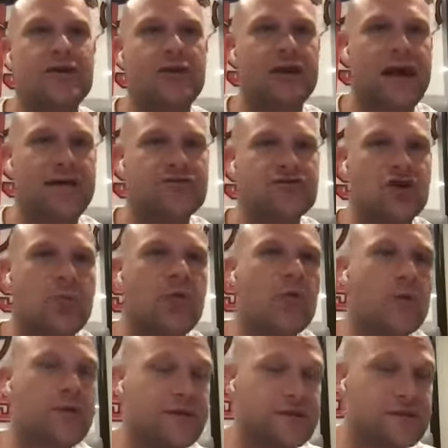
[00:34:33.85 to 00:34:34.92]
you're going to have trouble
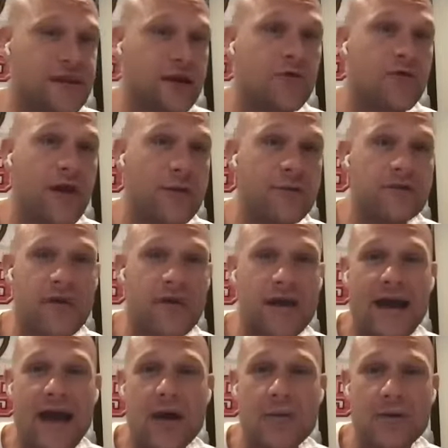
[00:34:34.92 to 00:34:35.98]
with the single families right
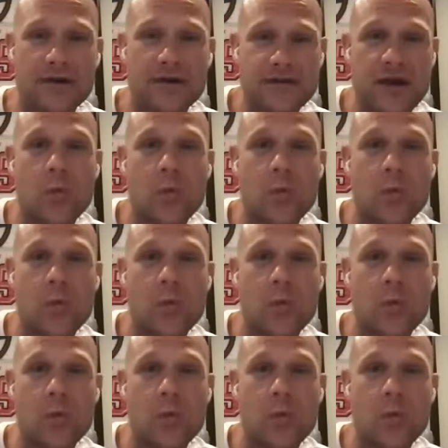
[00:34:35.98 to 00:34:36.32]
now because they